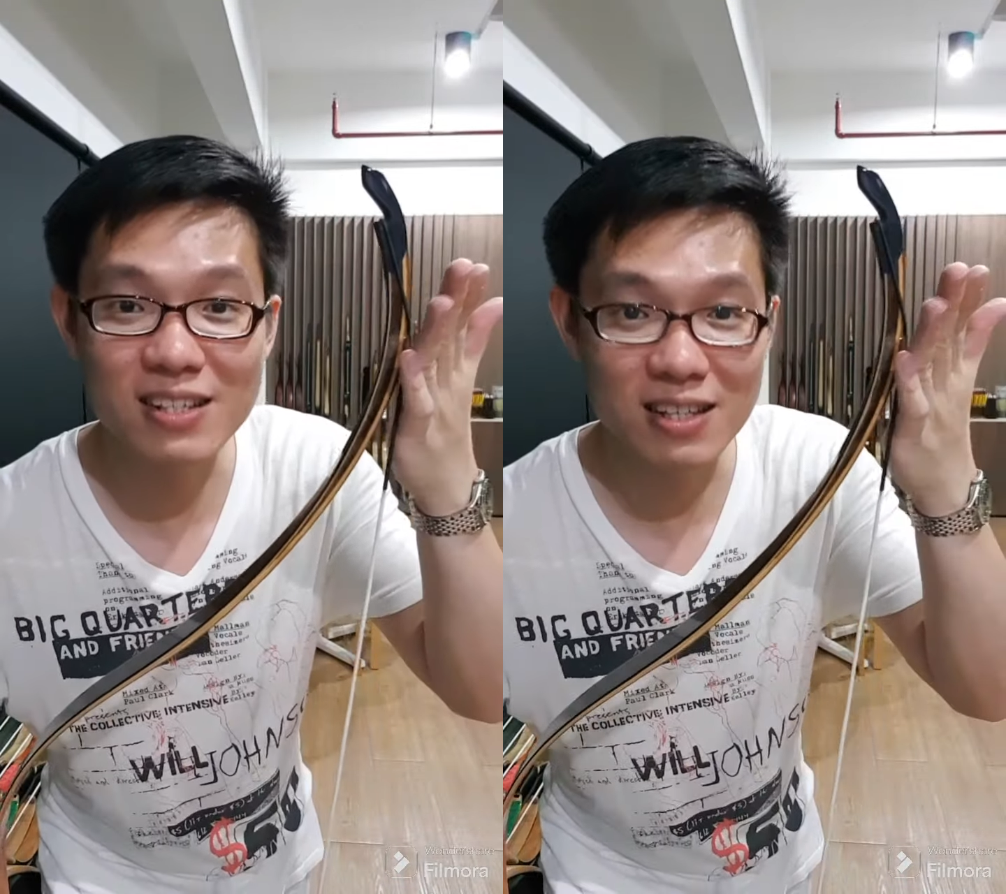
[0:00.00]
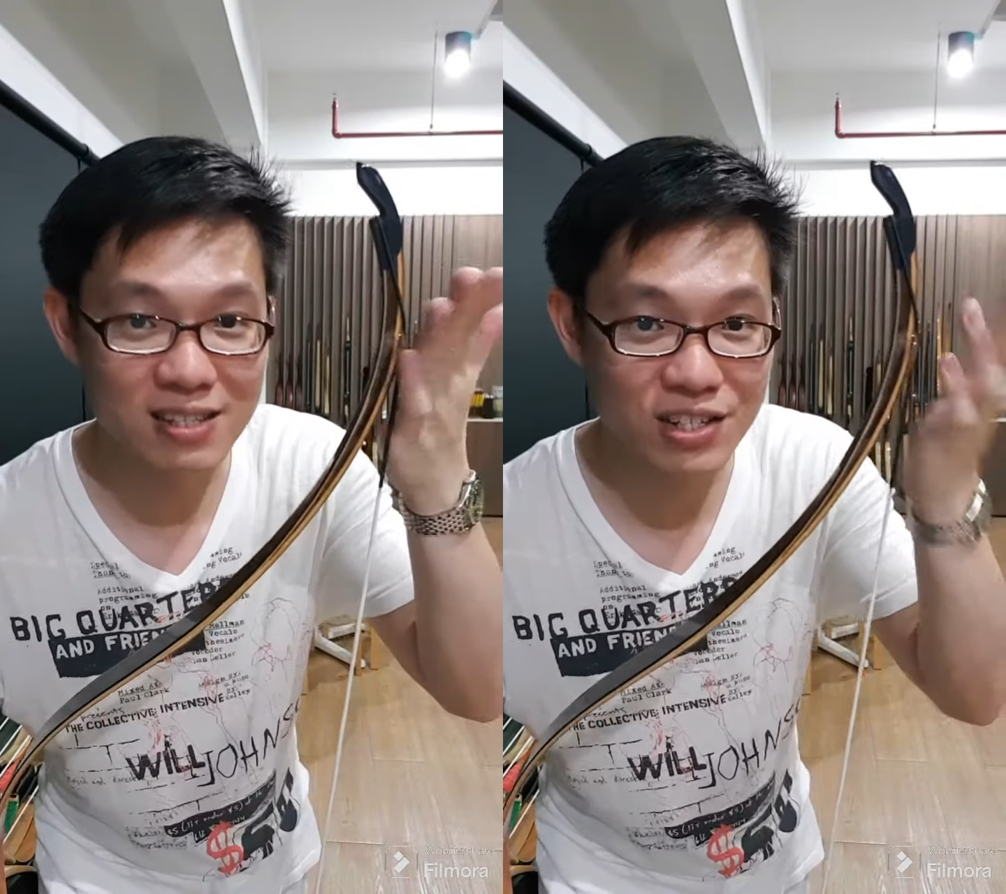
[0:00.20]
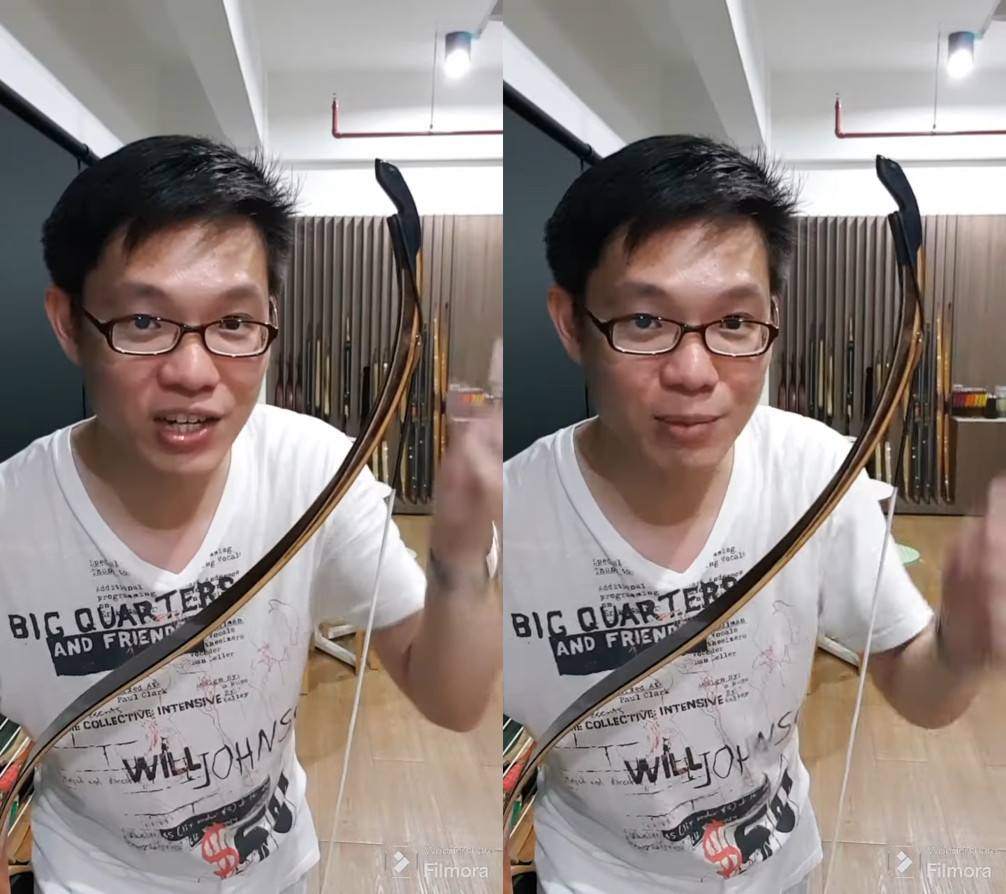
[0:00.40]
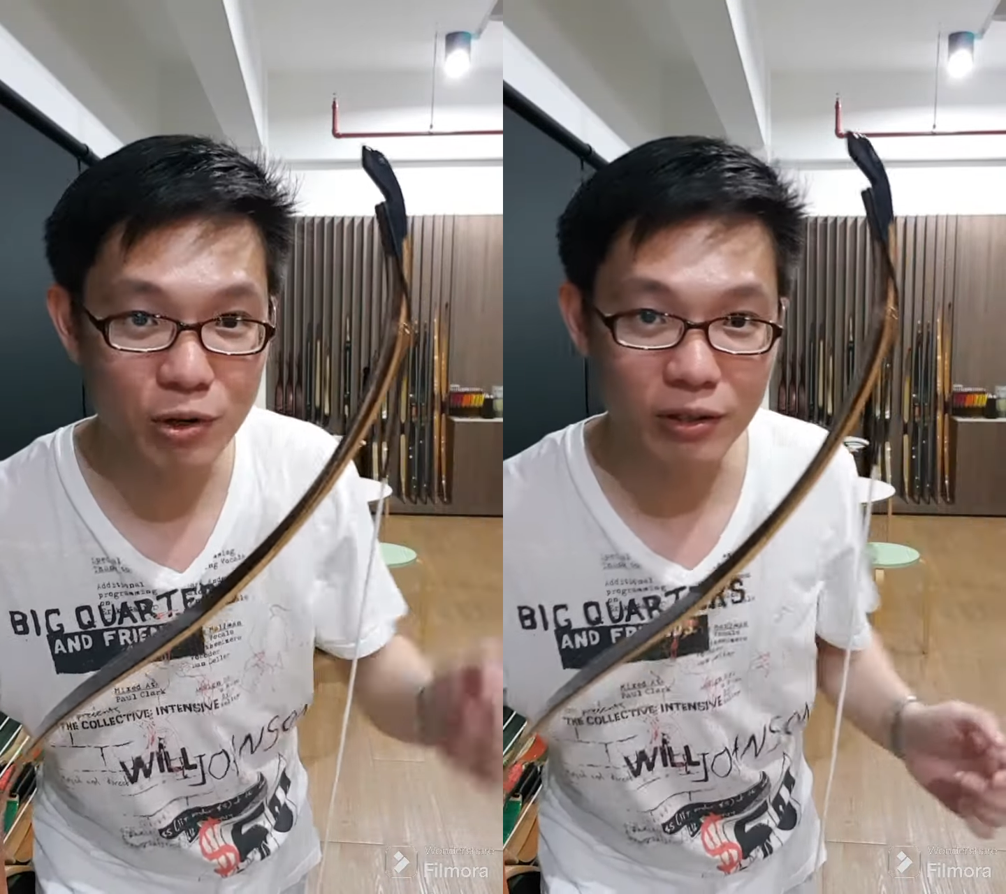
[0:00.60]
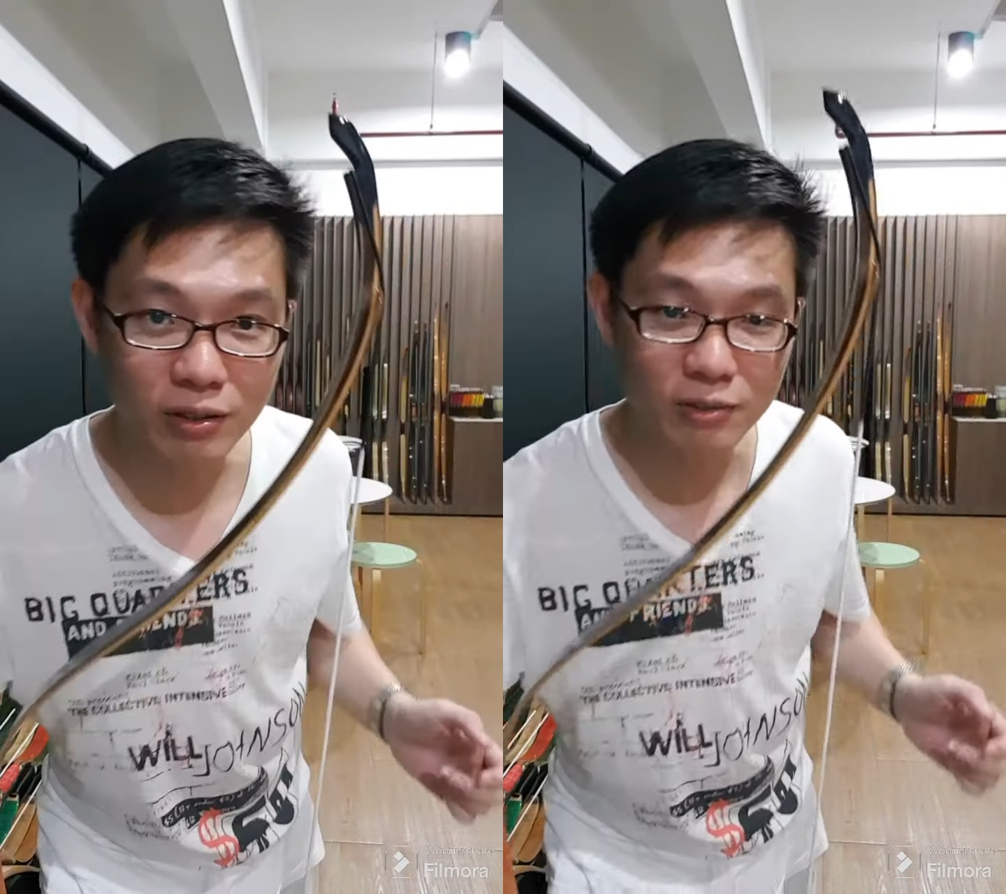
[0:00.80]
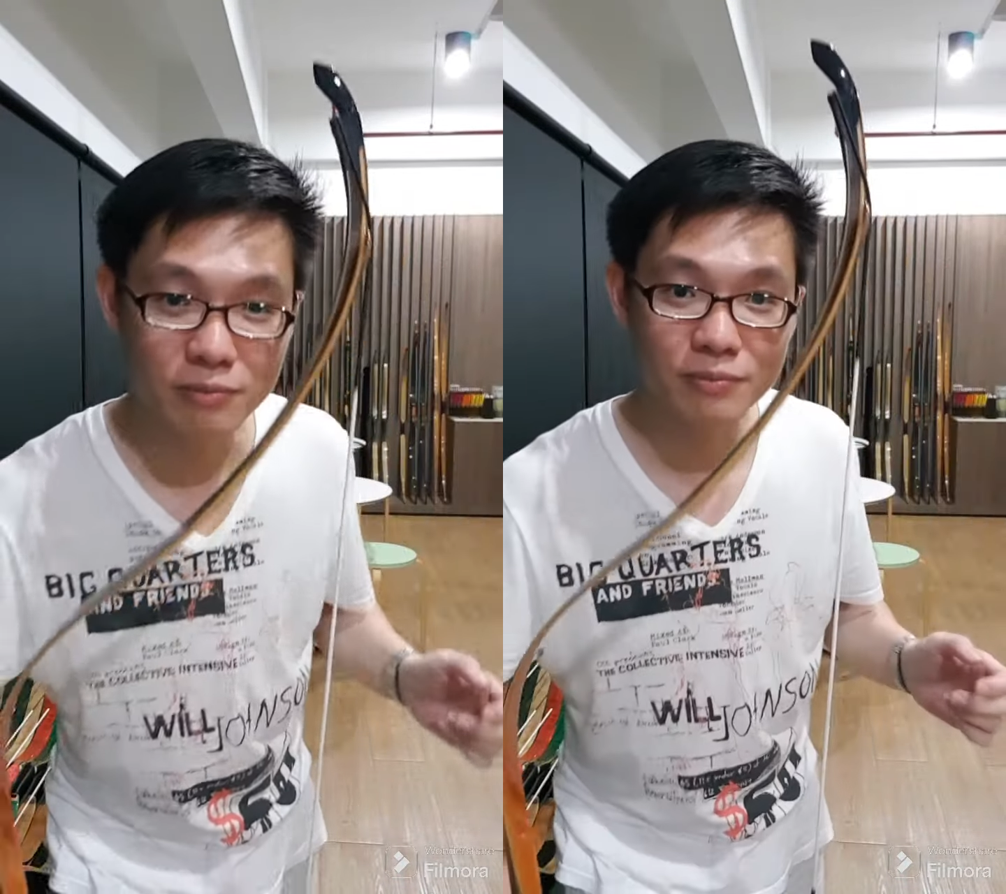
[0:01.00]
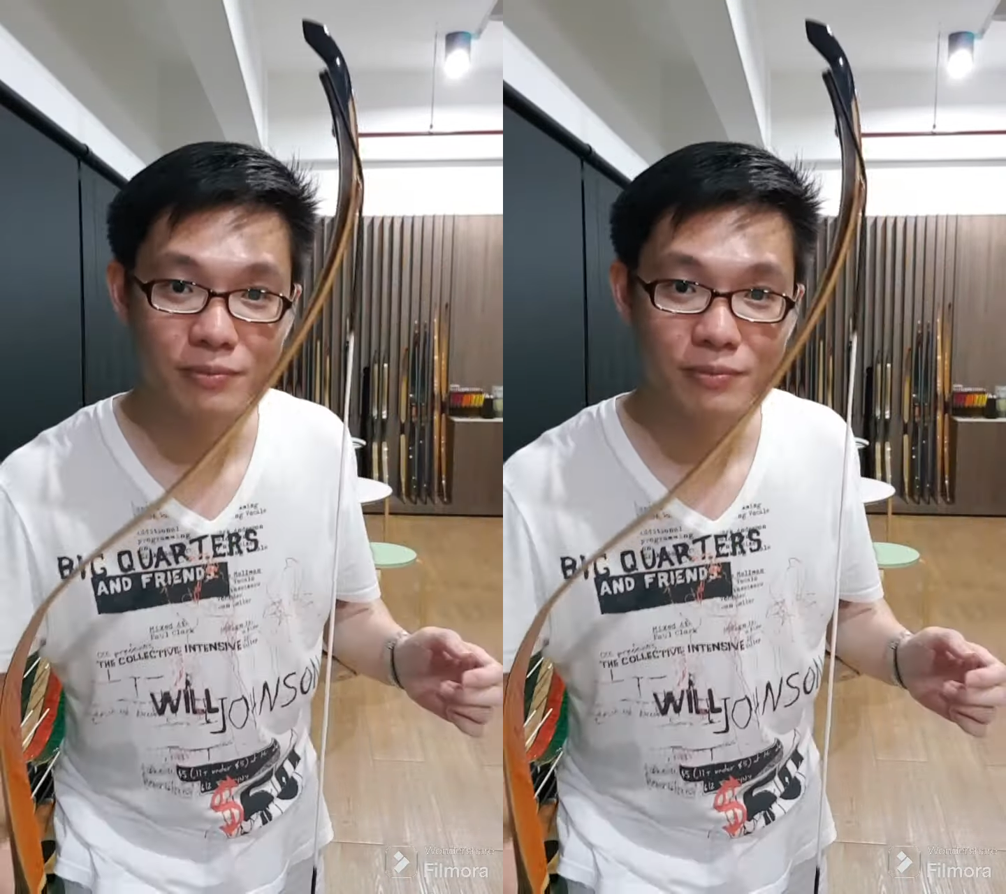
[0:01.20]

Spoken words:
is a Sea Chai model.